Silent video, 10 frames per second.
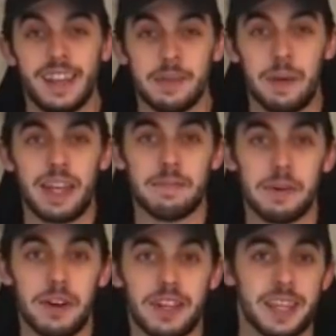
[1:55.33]
in the betting
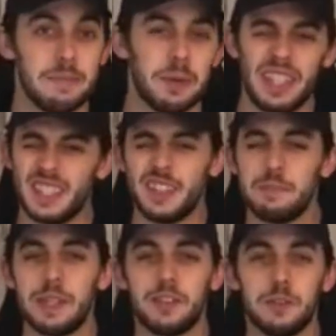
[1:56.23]
market, but
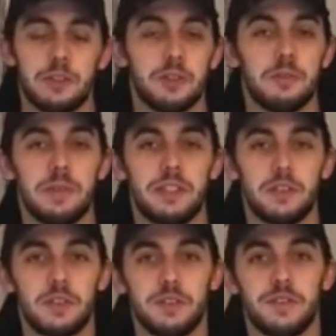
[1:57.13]
it's a bit too soon
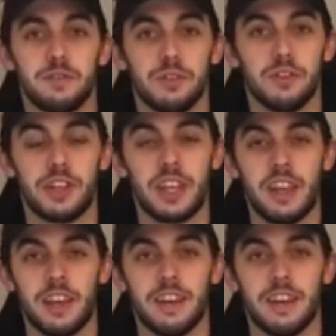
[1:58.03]
for Rory,